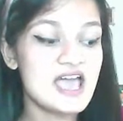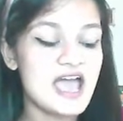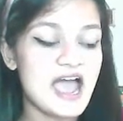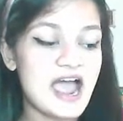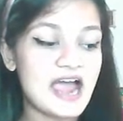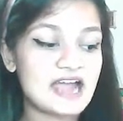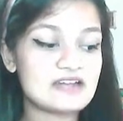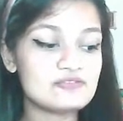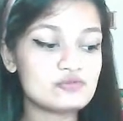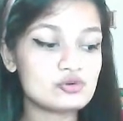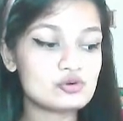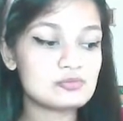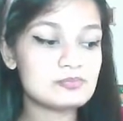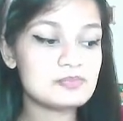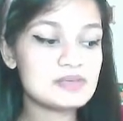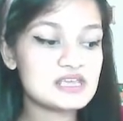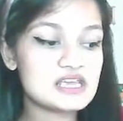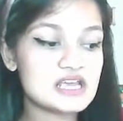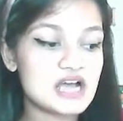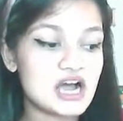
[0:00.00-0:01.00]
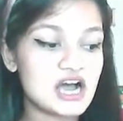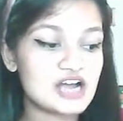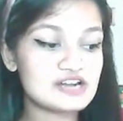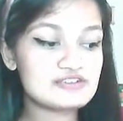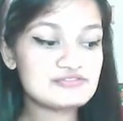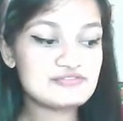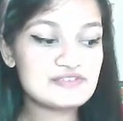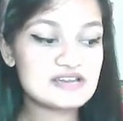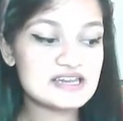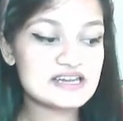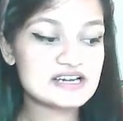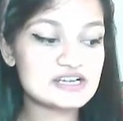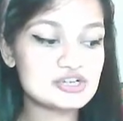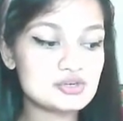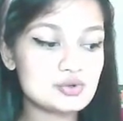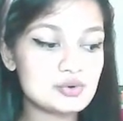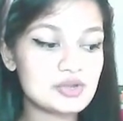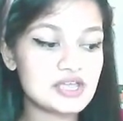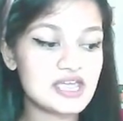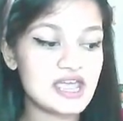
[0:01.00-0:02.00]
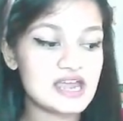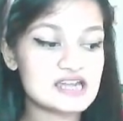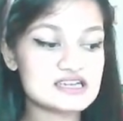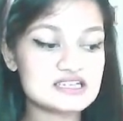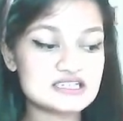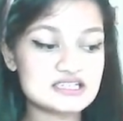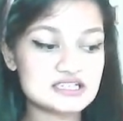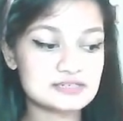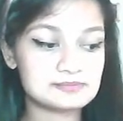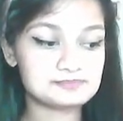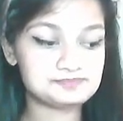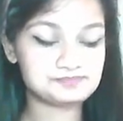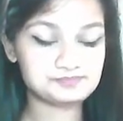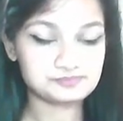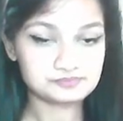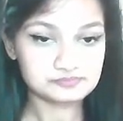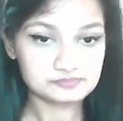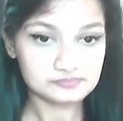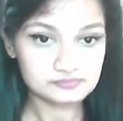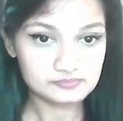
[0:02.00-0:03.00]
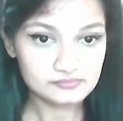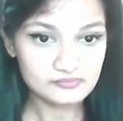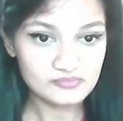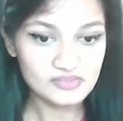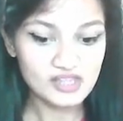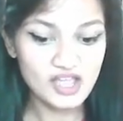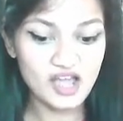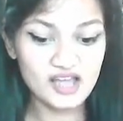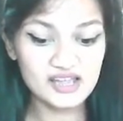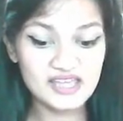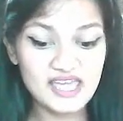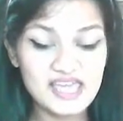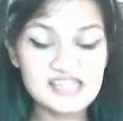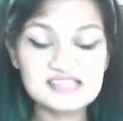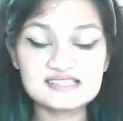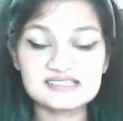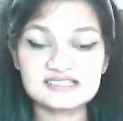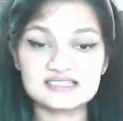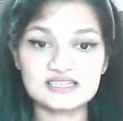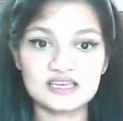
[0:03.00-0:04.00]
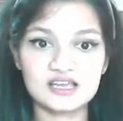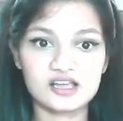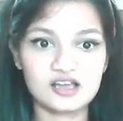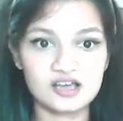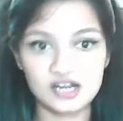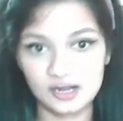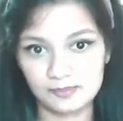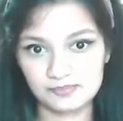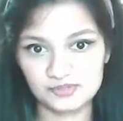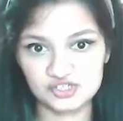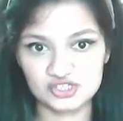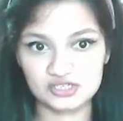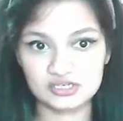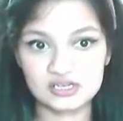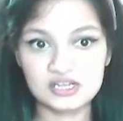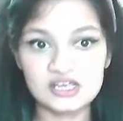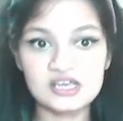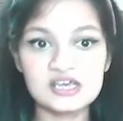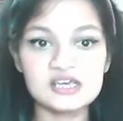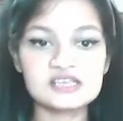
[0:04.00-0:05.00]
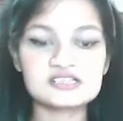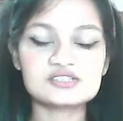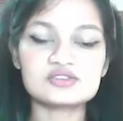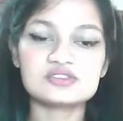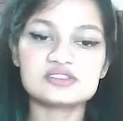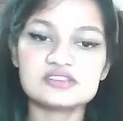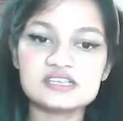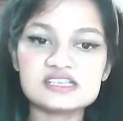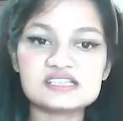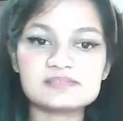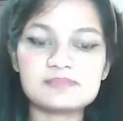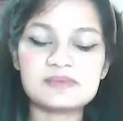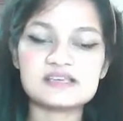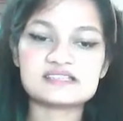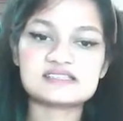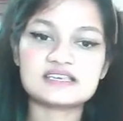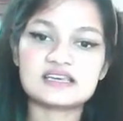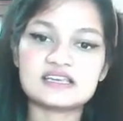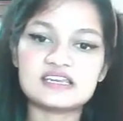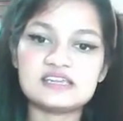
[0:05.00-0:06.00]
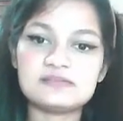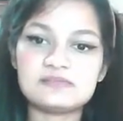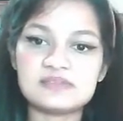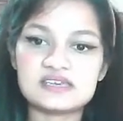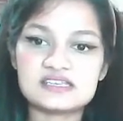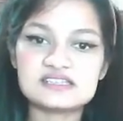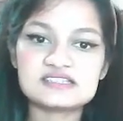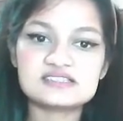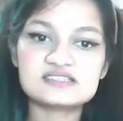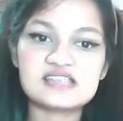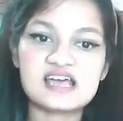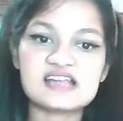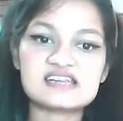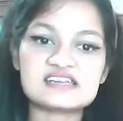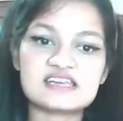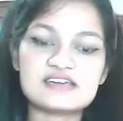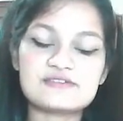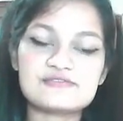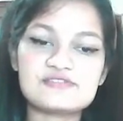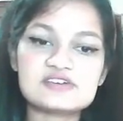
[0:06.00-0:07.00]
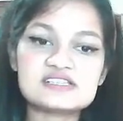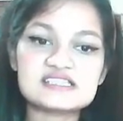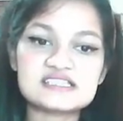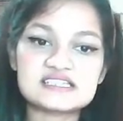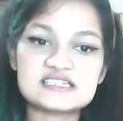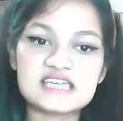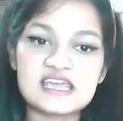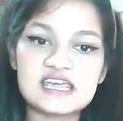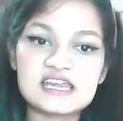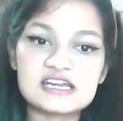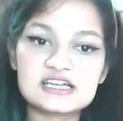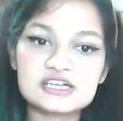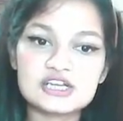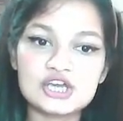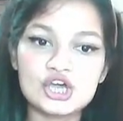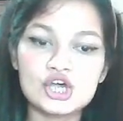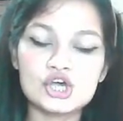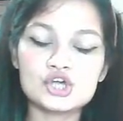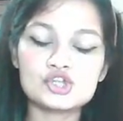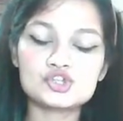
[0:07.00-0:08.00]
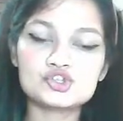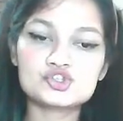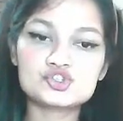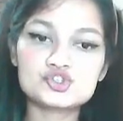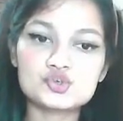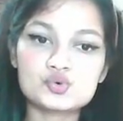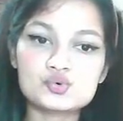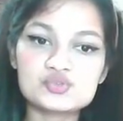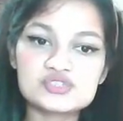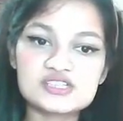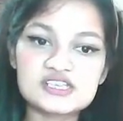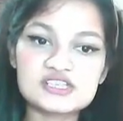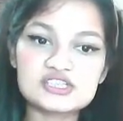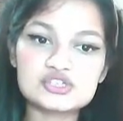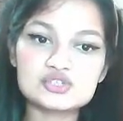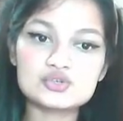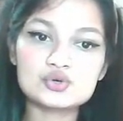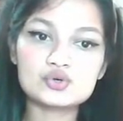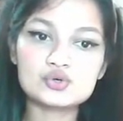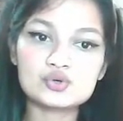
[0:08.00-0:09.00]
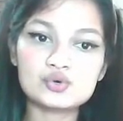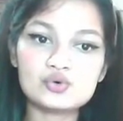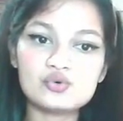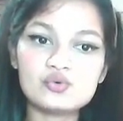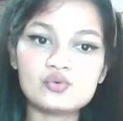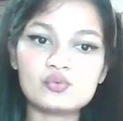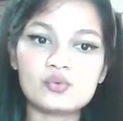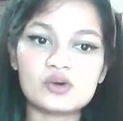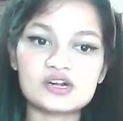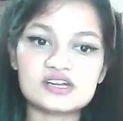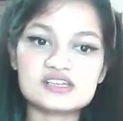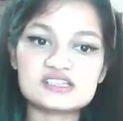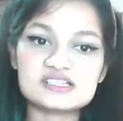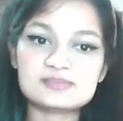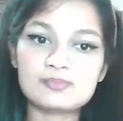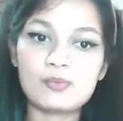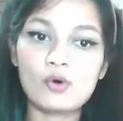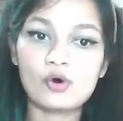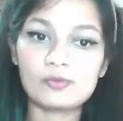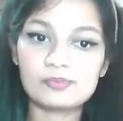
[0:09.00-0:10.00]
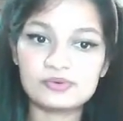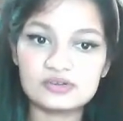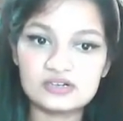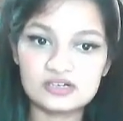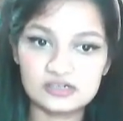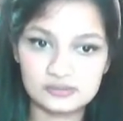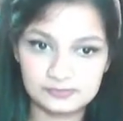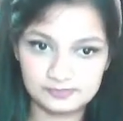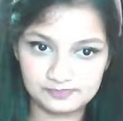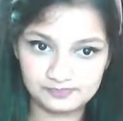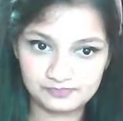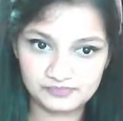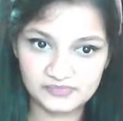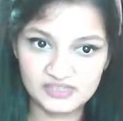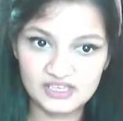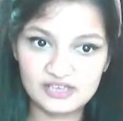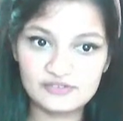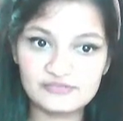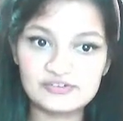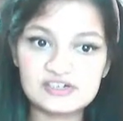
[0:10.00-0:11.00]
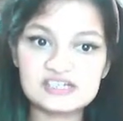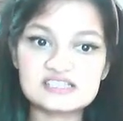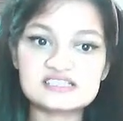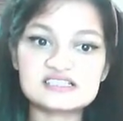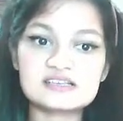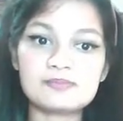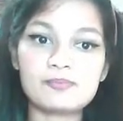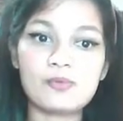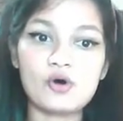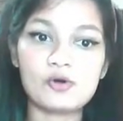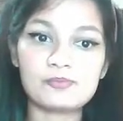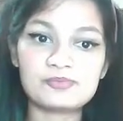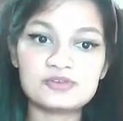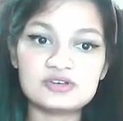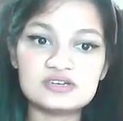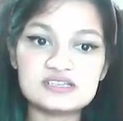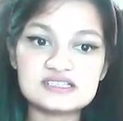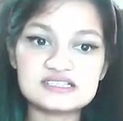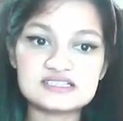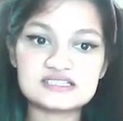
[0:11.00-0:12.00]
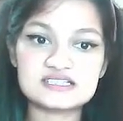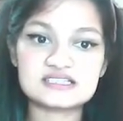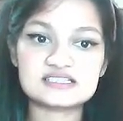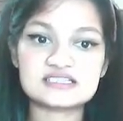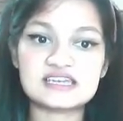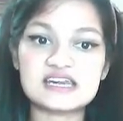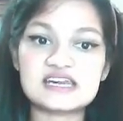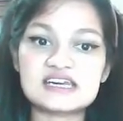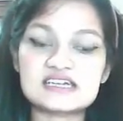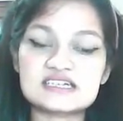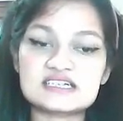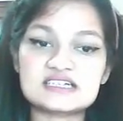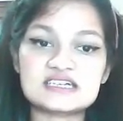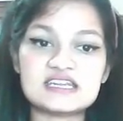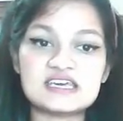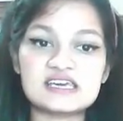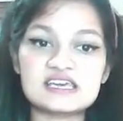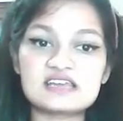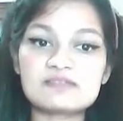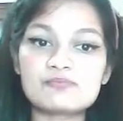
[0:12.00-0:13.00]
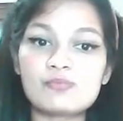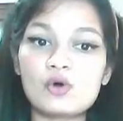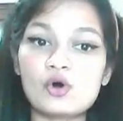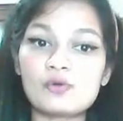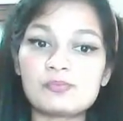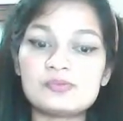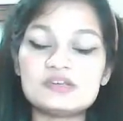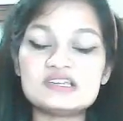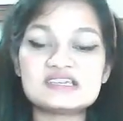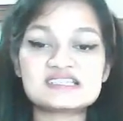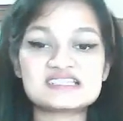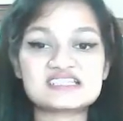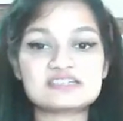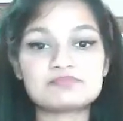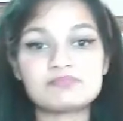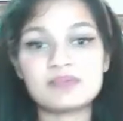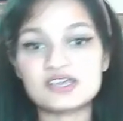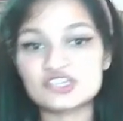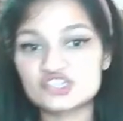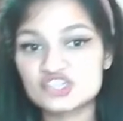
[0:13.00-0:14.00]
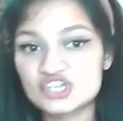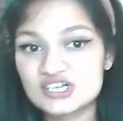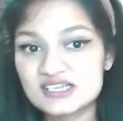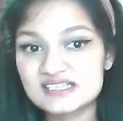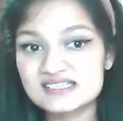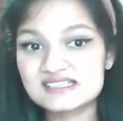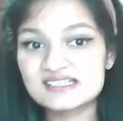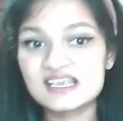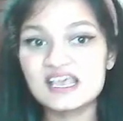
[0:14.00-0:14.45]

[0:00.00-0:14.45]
and would be unwilling to get against corruption. So this basically means that if a state chooses to do what is popular, if it is a populist state taking populist measures